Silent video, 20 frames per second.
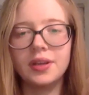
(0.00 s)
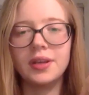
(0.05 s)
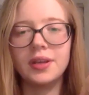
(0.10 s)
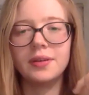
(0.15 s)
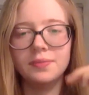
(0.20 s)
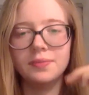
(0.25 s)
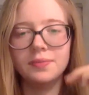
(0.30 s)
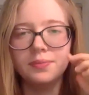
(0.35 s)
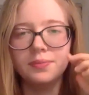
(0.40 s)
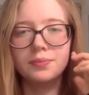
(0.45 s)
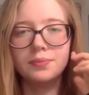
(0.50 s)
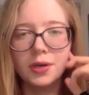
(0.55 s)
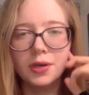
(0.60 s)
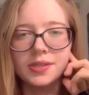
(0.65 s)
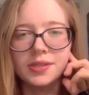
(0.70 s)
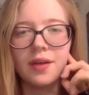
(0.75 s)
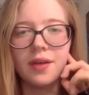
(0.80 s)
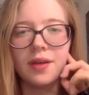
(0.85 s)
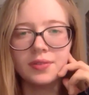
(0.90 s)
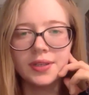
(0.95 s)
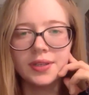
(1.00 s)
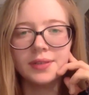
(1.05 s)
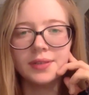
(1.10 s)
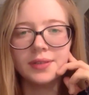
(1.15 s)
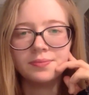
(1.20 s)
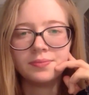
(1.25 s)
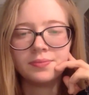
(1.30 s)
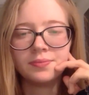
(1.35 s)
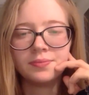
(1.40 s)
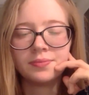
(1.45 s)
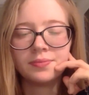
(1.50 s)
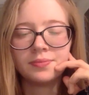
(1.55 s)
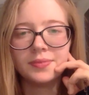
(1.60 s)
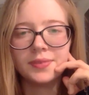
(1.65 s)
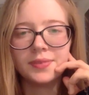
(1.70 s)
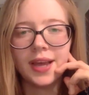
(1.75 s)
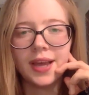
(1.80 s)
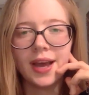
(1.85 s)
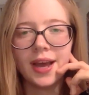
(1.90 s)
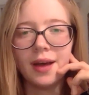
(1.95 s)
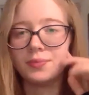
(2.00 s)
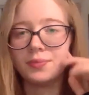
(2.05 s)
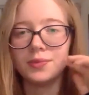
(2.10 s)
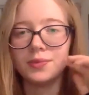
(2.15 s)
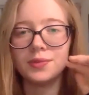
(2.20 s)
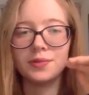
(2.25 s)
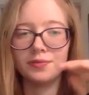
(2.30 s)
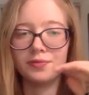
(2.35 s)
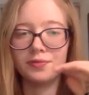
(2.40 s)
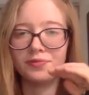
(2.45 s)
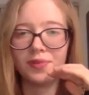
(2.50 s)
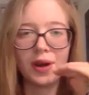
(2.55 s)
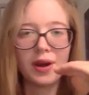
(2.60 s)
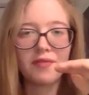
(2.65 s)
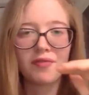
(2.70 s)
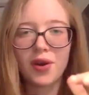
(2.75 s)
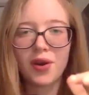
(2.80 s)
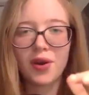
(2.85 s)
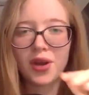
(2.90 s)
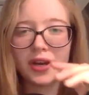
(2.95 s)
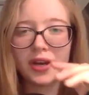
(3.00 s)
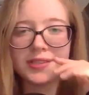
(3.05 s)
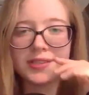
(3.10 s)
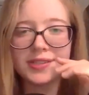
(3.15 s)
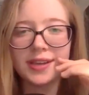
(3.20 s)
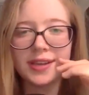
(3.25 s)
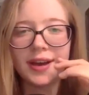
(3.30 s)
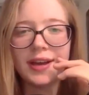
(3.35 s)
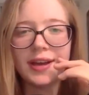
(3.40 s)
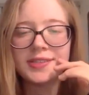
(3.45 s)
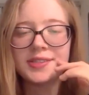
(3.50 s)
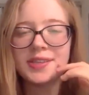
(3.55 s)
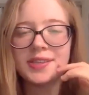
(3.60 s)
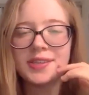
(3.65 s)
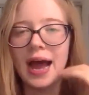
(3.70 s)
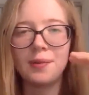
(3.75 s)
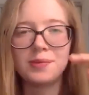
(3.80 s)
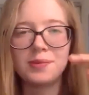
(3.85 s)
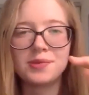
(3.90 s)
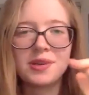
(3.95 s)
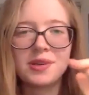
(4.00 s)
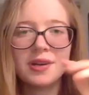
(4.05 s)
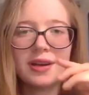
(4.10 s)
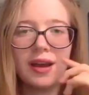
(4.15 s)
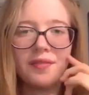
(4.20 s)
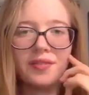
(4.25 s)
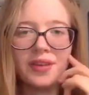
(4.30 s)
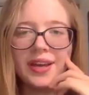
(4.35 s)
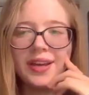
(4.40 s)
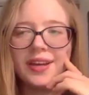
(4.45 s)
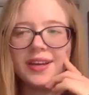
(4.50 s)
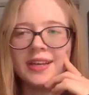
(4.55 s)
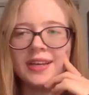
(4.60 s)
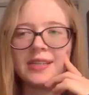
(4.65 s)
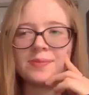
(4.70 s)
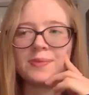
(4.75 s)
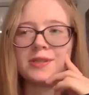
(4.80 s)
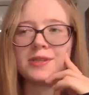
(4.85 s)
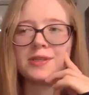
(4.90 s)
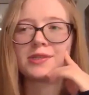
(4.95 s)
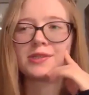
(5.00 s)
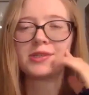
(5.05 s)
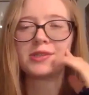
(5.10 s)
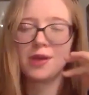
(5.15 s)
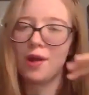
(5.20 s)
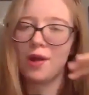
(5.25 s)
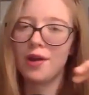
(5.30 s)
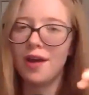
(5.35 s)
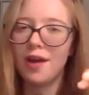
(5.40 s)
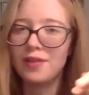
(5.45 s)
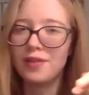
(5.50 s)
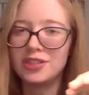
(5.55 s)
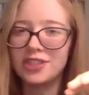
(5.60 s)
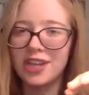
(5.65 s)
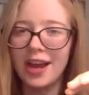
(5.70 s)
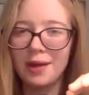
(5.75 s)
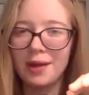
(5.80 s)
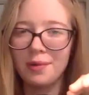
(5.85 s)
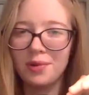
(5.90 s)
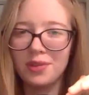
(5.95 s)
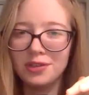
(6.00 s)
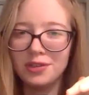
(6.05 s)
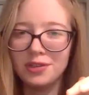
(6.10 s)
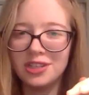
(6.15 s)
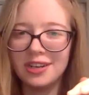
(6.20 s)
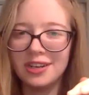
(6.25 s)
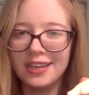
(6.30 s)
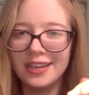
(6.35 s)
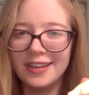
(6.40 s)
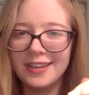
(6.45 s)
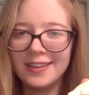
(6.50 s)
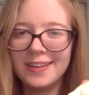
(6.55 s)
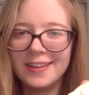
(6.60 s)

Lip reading: Definitely. Yeah. Very, very good insights. Absolutely love it. It's been so lovely chatting with you, Julian.